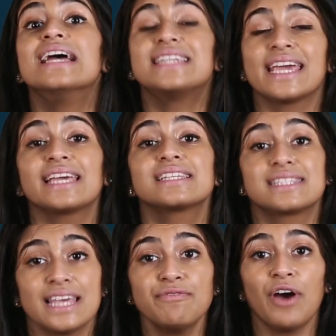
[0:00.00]
Taking
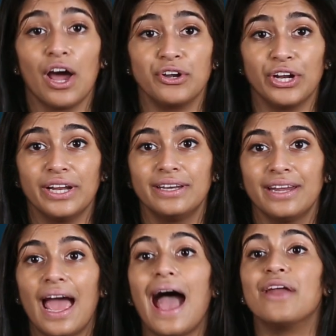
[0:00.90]
C for 100
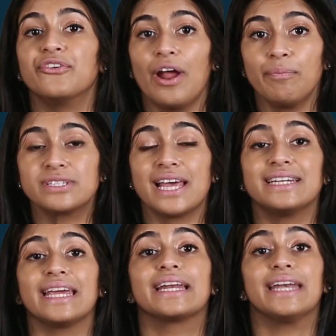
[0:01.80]
and
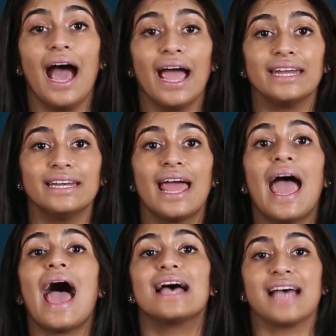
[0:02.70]
representing 9
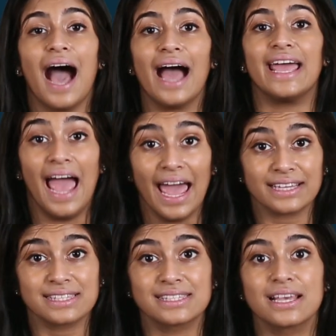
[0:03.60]
as
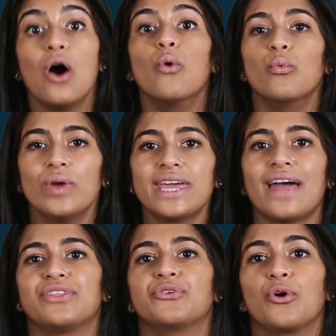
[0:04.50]
IX, we
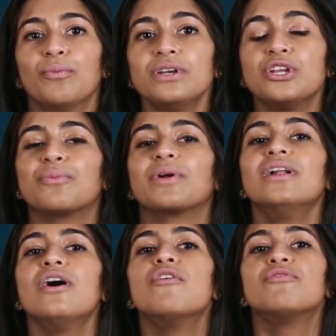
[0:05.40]
get the Roman
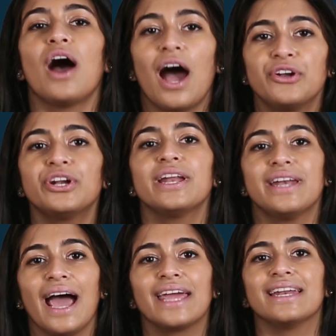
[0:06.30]
numeral for
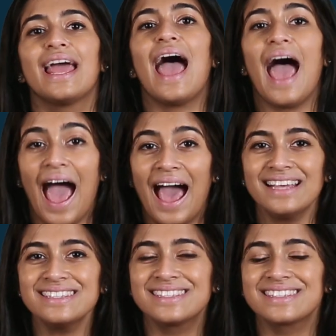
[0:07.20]
109
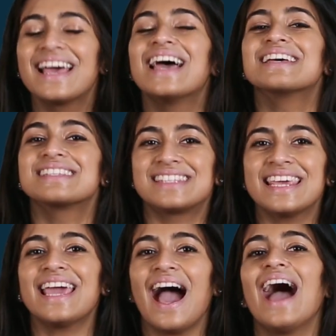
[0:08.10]
as
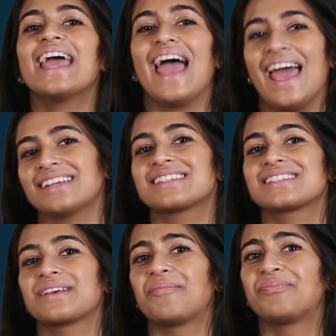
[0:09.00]

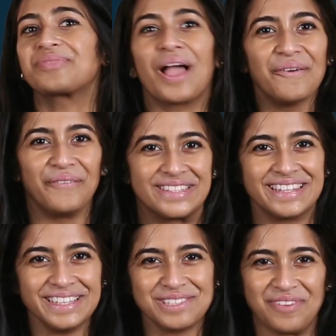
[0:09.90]
CIX.
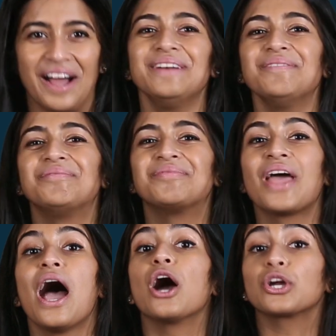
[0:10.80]
Wasn't this fun?
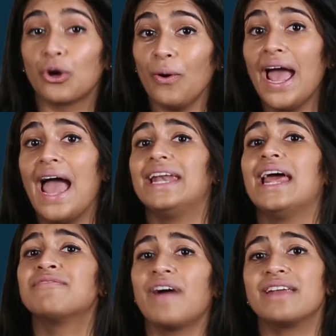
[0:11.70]
Go ahead
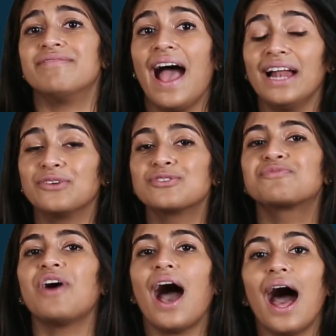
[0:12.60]
and find values
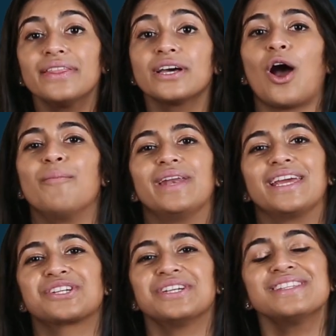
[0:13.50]
for other
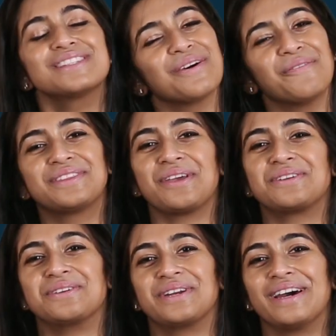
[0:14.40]
combinations with your
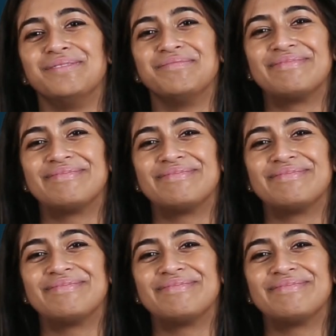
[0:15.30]
tutor.